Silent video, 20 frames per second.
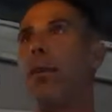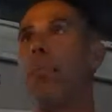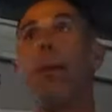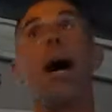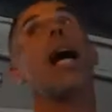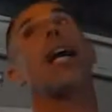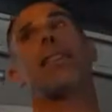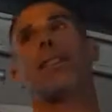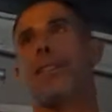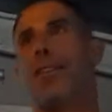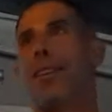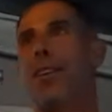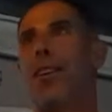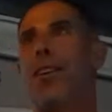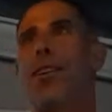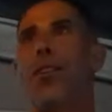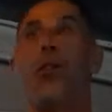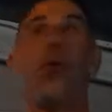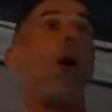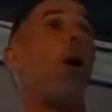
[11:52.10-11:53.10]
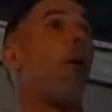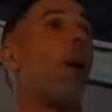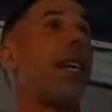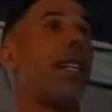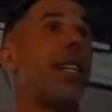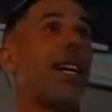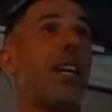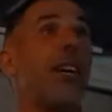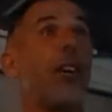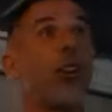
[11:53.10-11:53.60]
But you are
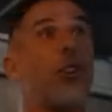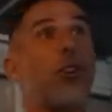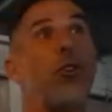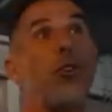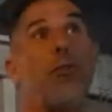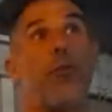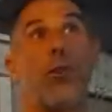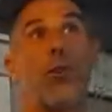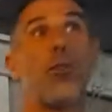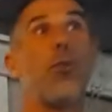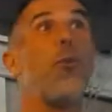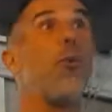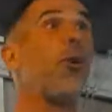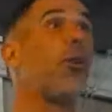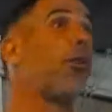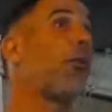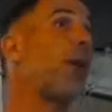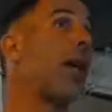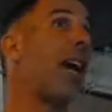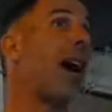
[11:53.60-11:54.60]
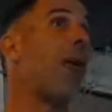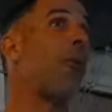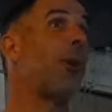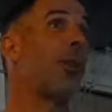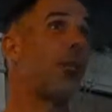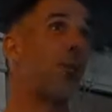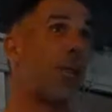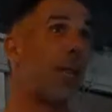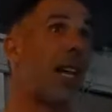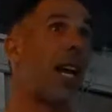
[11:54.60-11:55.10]
waiting in the queue for two or three
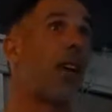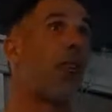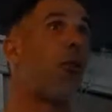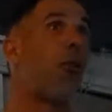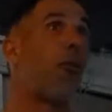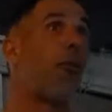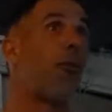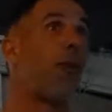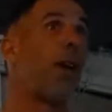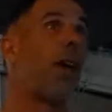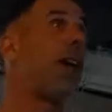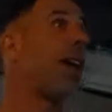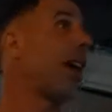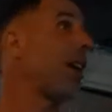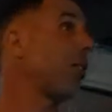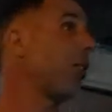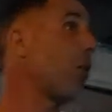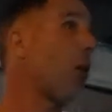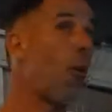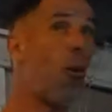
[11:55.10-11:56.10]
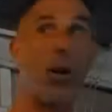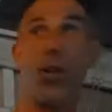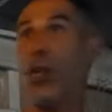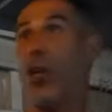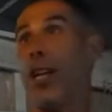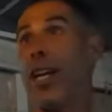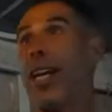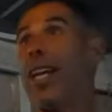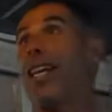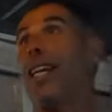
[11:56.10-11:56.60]
hours to take off and you are
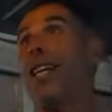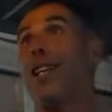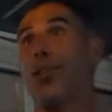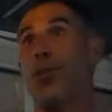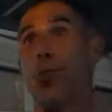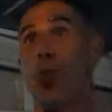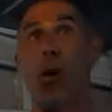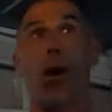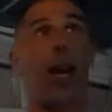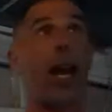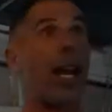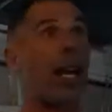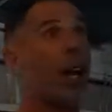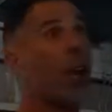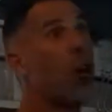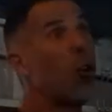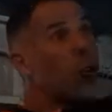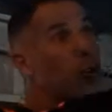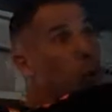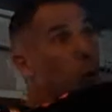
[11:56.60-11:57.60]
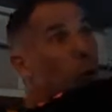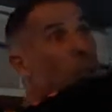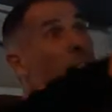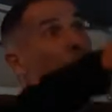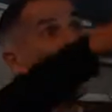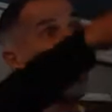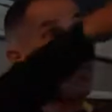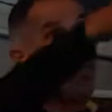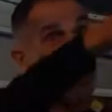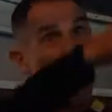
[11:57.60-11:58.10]
watching idiots who are like
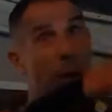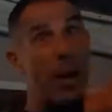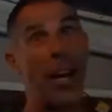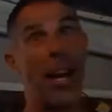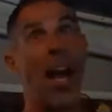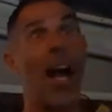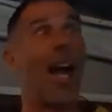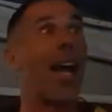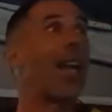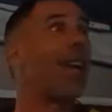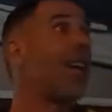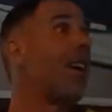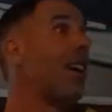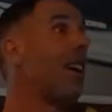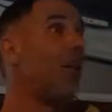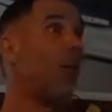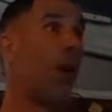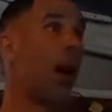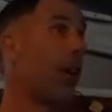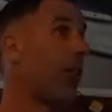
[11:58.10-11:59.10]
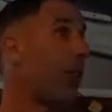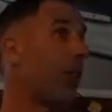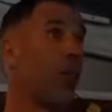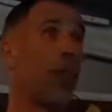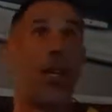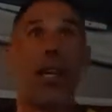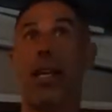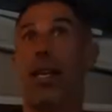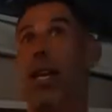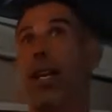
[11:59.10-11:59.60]
sorting their very line while you're
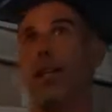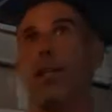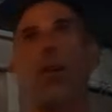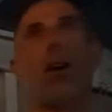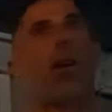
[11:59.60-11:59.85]
thinking